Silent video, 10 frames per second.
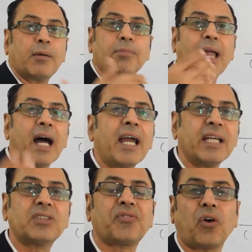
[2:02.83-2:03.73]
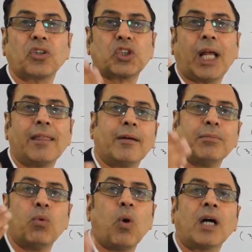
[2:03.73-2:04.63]
apply it for shell number
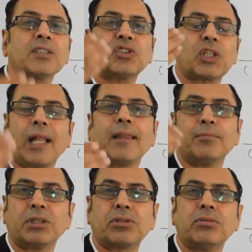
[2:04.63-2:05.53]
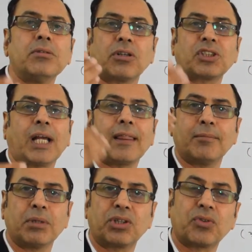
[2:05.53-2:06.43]
1, shell number 2 or shell
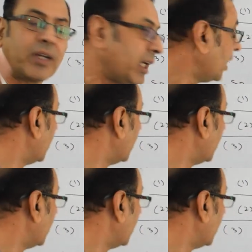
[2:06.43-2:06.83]
number 3